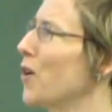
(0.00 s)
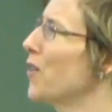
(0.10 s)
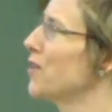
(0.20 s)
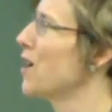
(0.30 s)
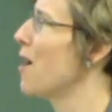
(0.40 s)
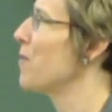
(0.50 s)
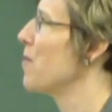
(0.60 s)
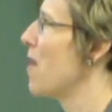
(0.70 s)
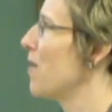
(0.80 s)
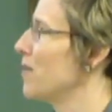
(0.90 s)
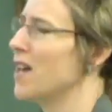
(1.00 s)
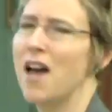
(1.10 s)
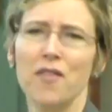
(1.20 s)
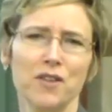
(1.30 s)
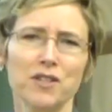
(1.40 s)
to the top of the mountain.
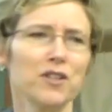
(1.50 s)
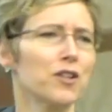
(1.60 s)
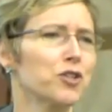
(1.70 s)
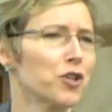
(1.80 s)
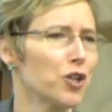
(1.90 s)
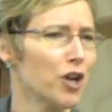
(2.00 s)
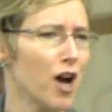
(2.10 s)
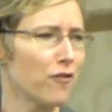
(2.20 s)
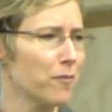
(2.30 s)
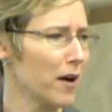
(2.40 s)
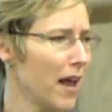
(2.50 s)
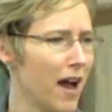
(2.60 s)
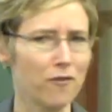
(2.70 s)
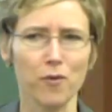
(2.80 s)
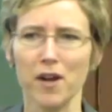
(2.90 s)
There's a little turnoff about
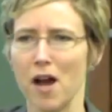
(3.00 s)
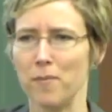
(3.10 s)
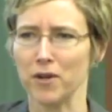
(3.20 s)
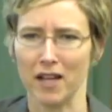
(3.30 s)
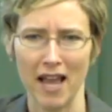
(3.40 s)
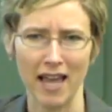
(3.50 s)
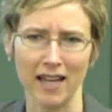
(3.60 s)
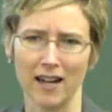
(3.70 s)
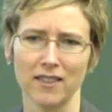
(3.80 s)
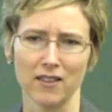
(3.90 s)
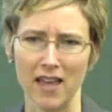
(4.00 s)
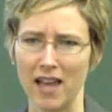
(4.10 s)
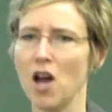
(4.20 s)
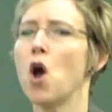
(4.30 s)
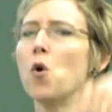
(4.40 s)
halfway up. You can hang out at the
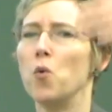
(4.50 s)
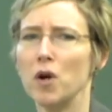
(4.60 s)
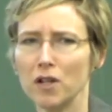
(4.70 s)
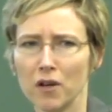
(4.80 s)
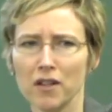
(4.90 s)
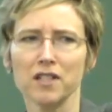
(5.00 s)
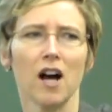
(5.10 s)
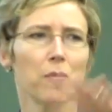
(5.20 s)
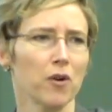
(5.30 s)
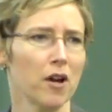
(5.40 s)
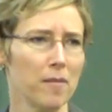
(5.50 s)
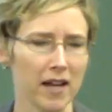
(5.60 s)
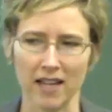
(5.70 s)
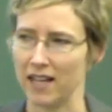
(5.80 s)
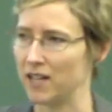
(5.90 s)
lake. We'll go to the top. We'll come
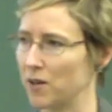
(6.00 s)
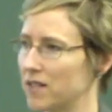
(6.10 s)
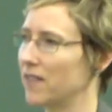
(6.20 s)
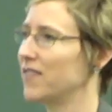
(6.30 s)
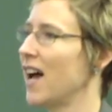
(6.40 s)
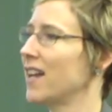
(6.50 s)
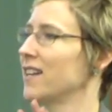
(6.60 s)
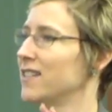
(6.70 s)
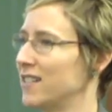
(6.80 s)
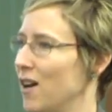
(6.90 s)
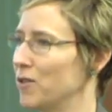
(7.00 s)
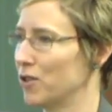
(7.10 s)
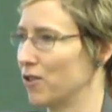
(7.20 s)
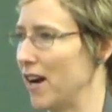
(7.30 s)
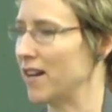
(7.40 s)
back and get you. I said, that sounds
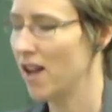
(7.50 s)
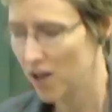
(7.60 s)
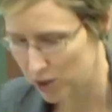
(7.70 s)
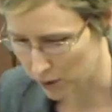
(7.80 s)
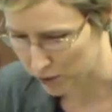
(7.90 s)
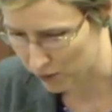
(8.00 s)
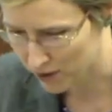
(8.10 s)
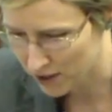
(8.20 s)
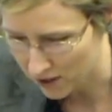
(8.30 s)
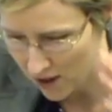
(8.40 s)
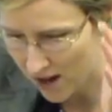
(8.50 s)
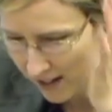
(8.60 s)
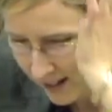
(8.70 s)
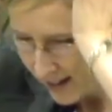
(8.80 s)
great. So we're trudging along,